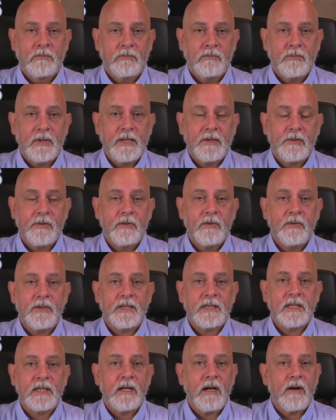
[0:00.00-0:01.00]
Read through the
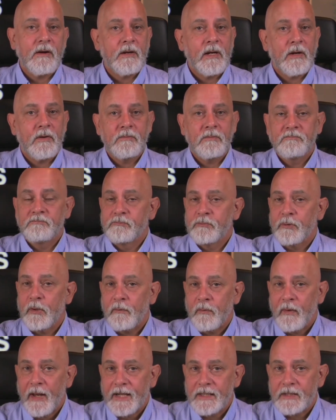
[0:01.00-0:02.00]
scenario,
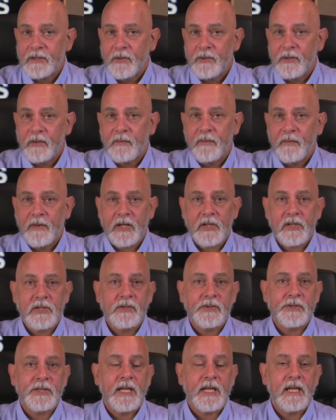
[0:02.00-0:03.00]
reflect on the fictional
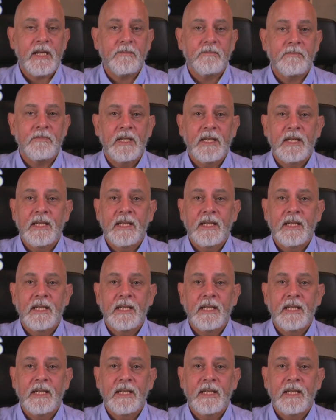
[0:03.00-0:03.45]
team,